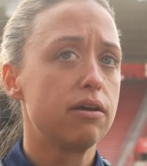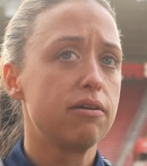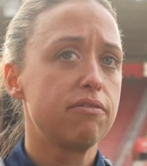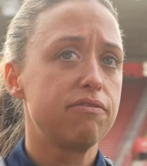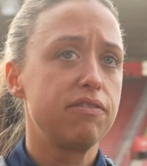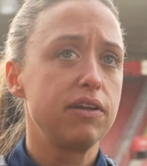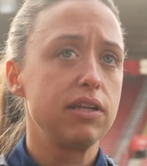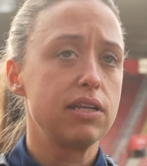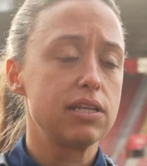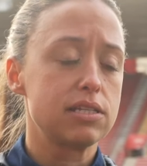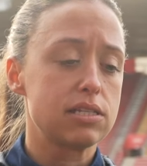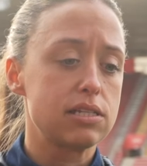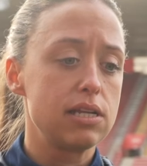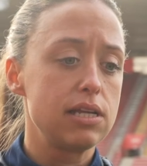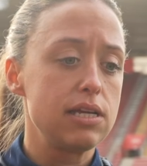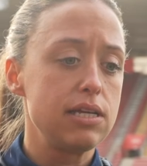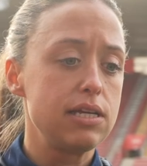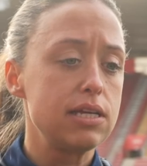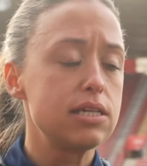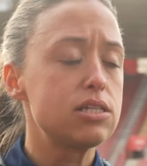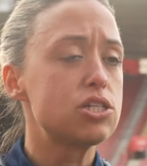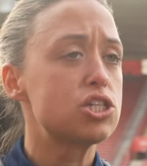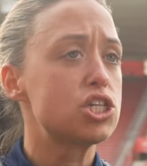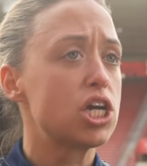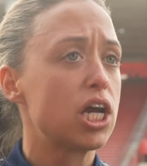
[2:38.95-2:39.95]
I think this
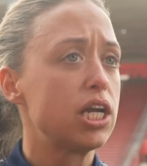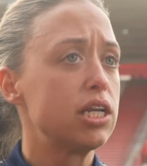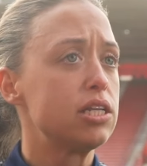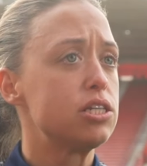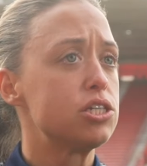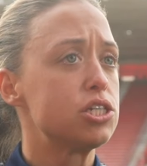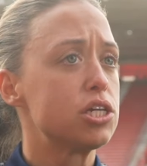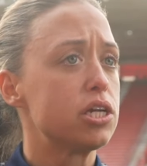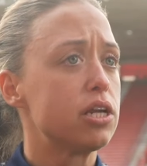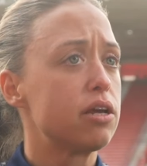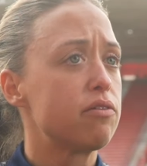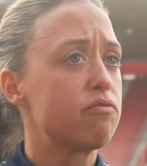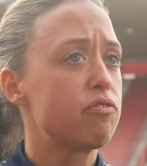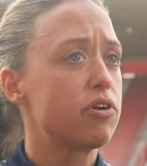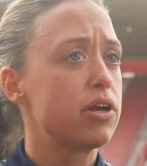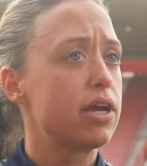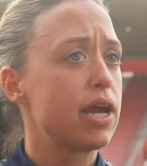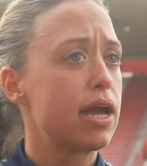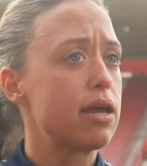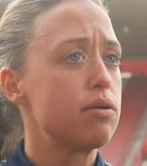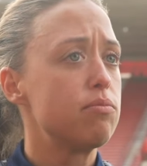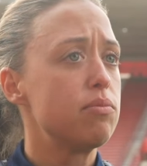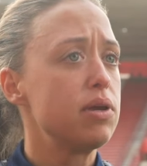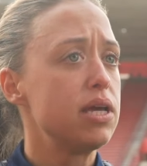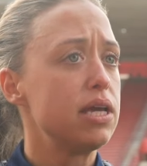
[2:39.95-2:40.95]
league is challenging. Every
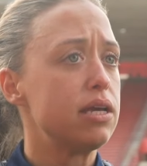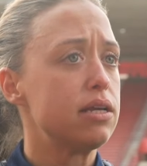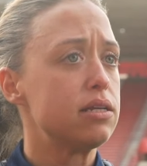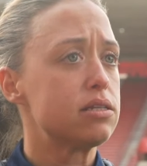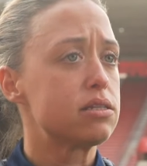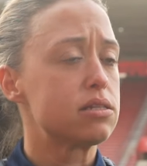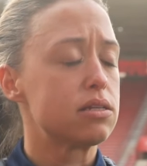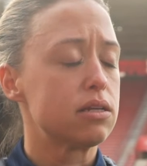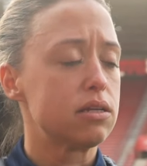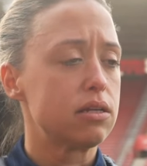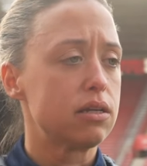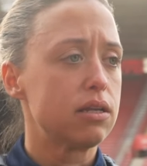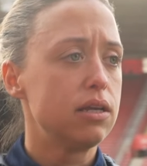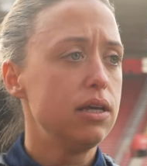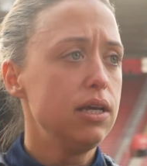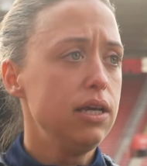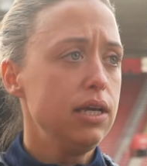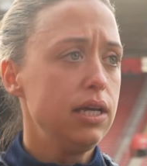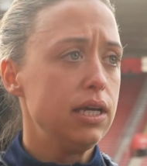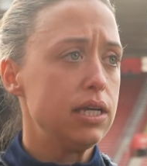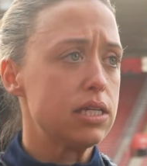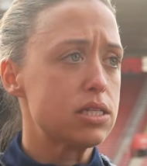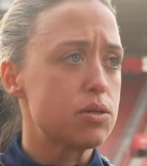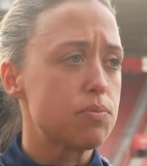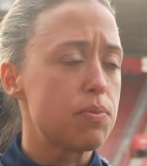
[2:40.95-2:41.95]
game is, and
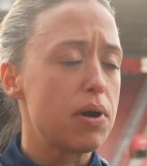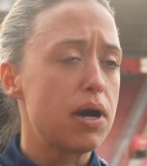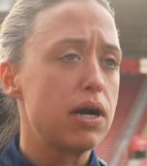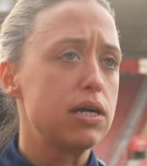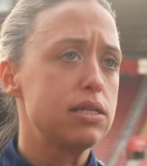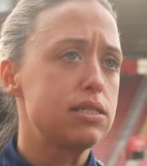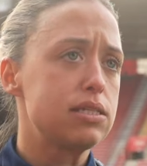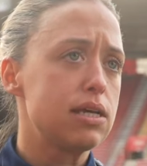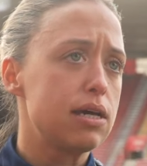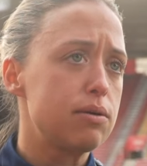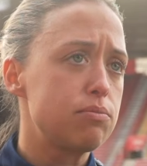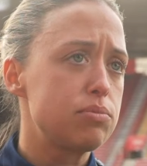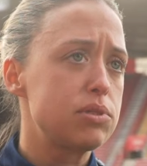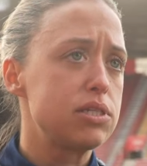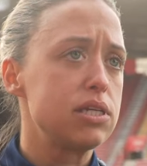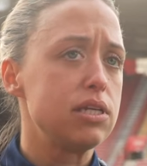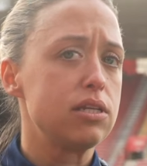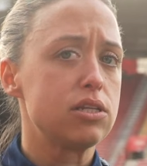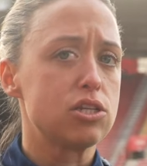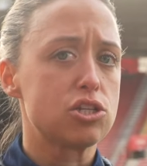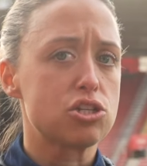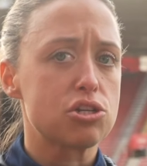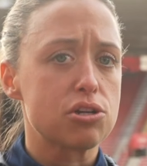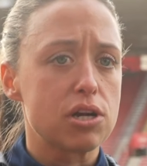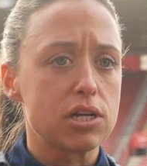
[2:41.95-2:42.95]
it's about
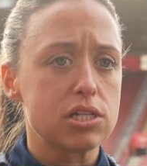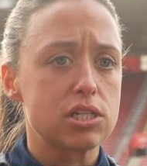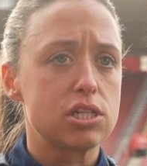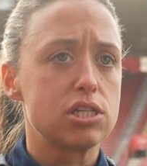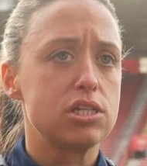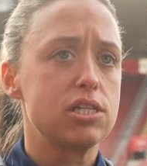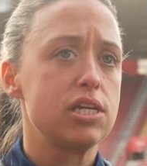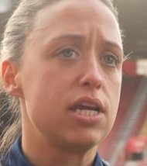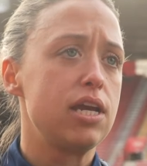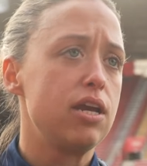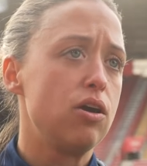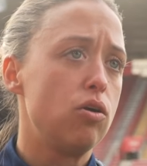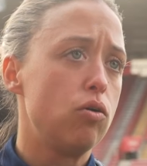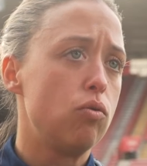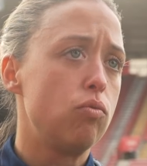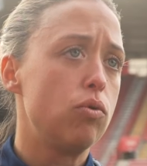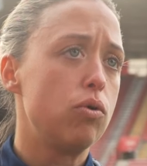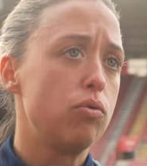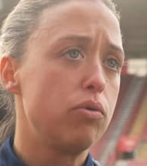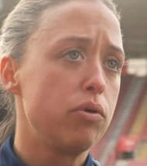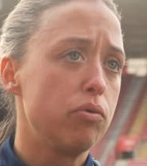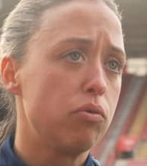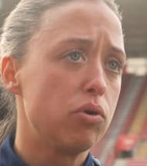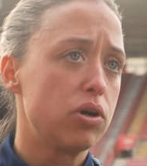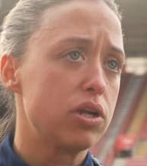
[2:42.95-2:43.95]
adapting a strategy or
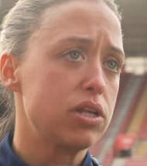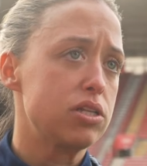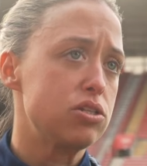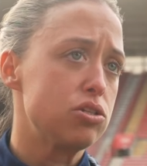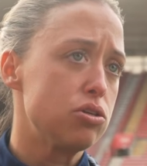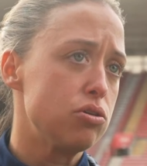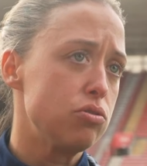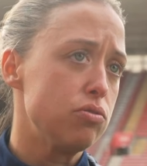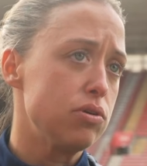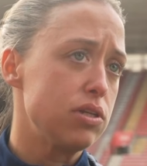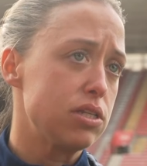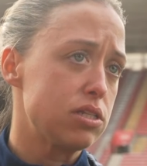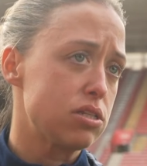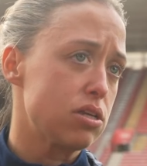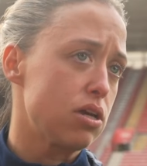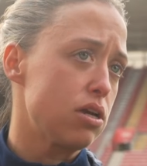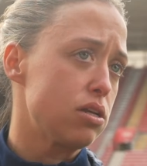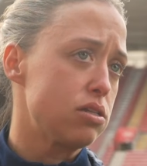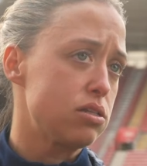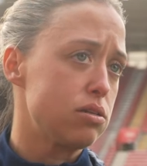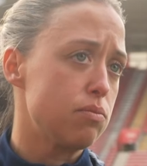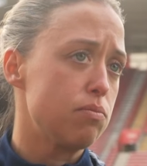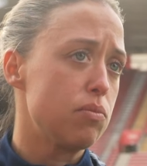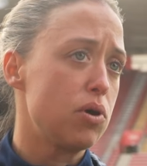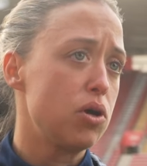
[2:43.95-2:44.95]
what we want to do in
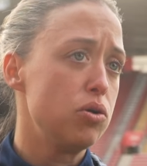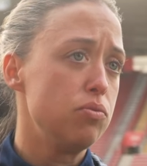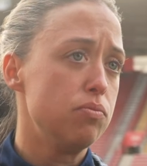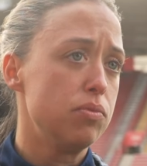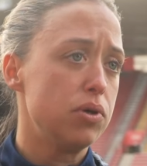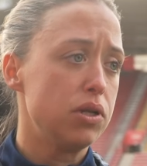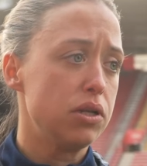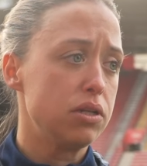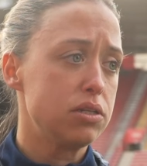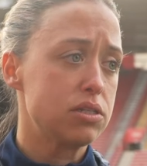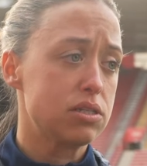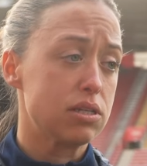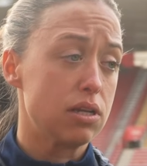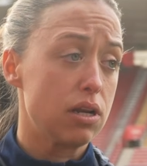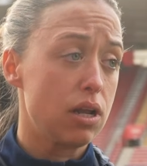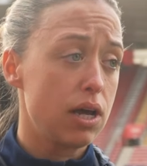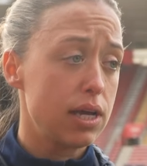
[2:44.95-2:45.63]
certain moments.